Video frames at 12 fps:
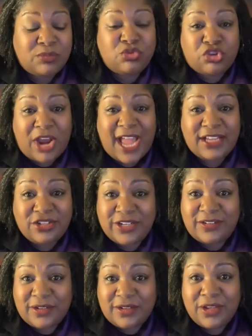
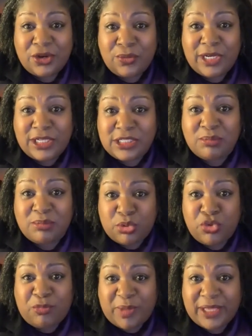traction. We need some
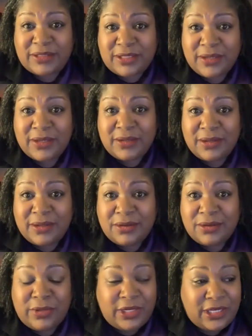movement.
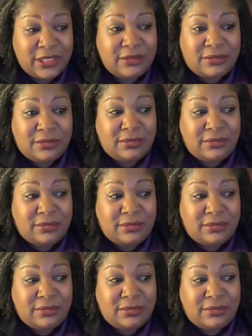We need